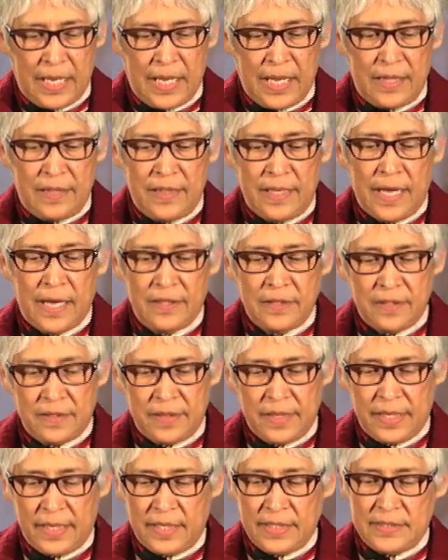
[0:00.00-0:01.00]
the other
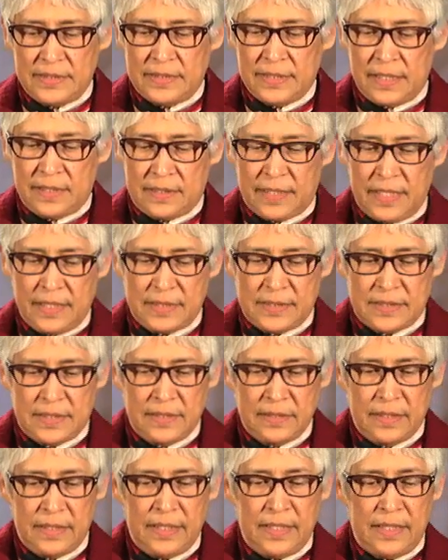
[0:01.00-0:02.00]
thing is that kids
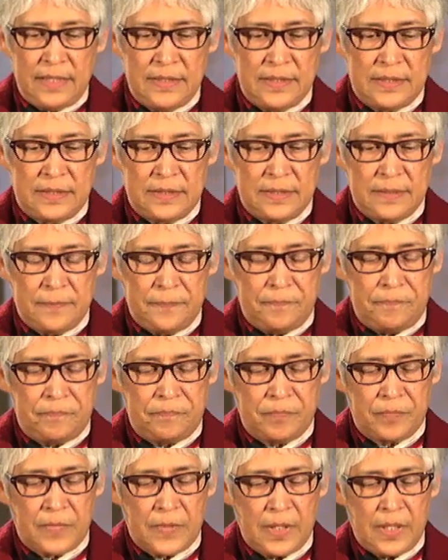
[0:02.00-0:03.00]
learn is
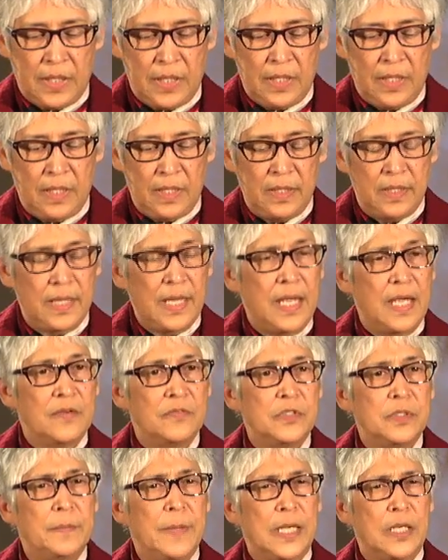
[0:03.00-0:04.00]
they
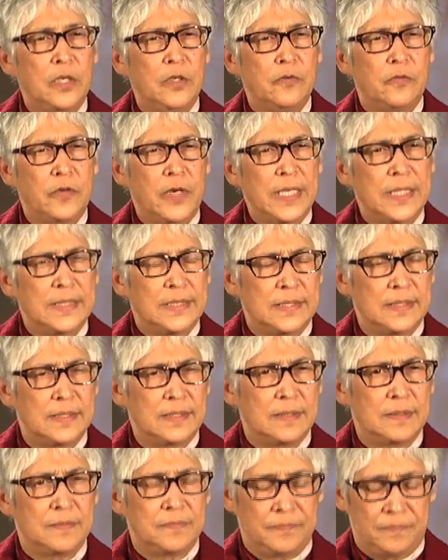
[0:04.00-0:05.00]
have to make new
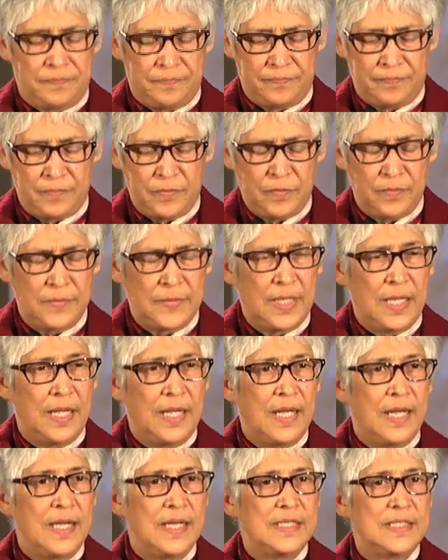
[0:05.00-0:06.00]
friends.
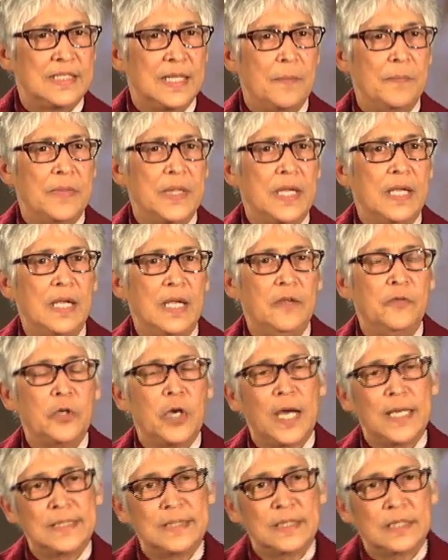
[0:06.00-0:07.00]
If you
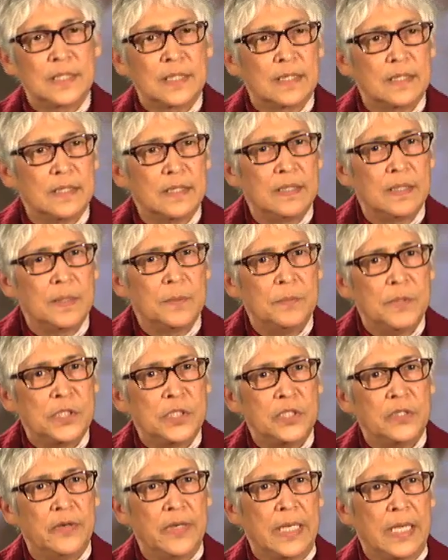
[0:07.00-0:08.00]
ask the
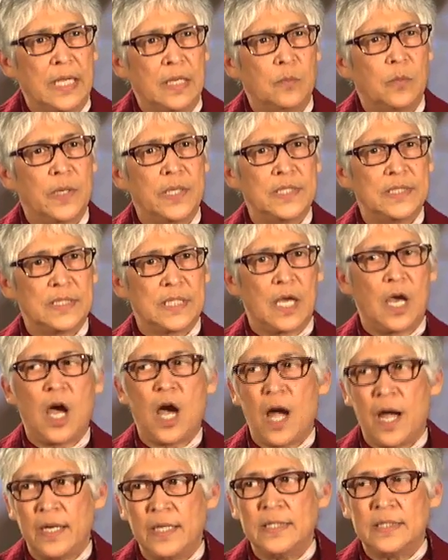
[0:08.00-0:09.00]
missionary kid, what is the
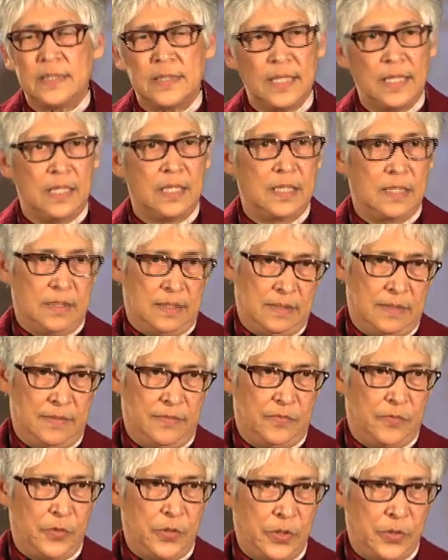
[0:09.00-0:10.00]
hardest thing
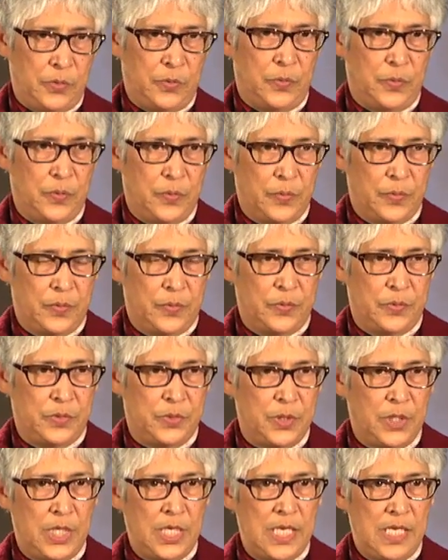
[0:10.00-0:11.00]
for you
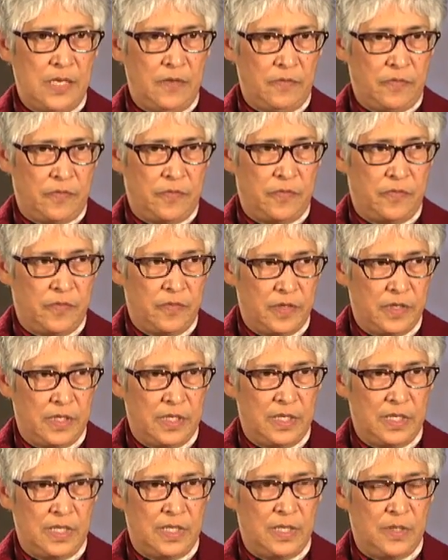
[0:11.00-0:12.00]
to leave
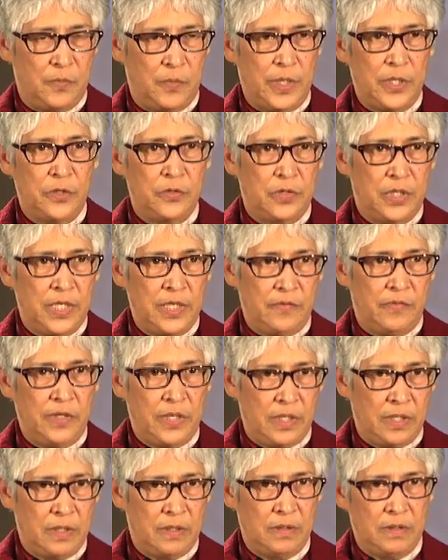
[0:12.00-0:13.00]
when you're
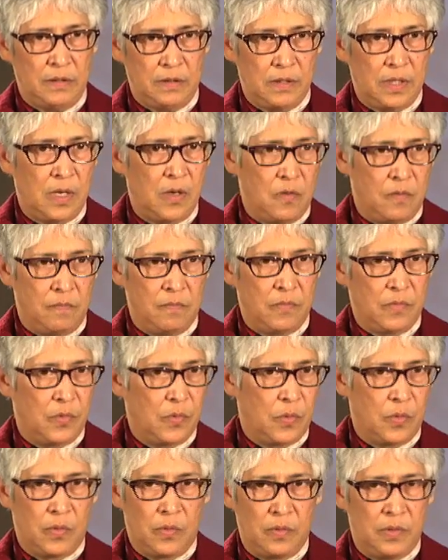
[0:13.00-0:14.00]
leaving home
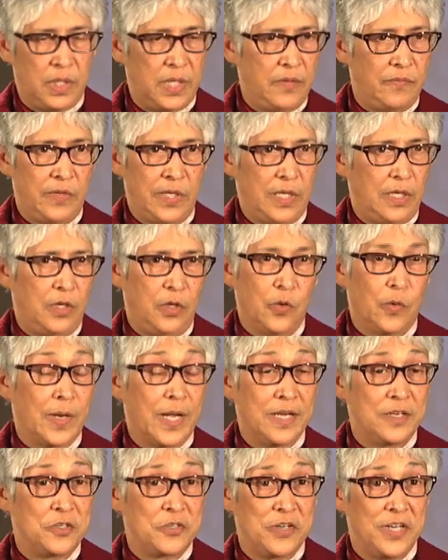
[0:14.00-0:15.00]
or leaving your
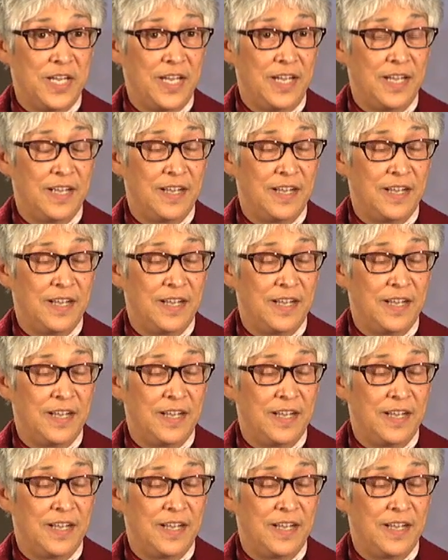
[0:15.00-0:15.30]
country?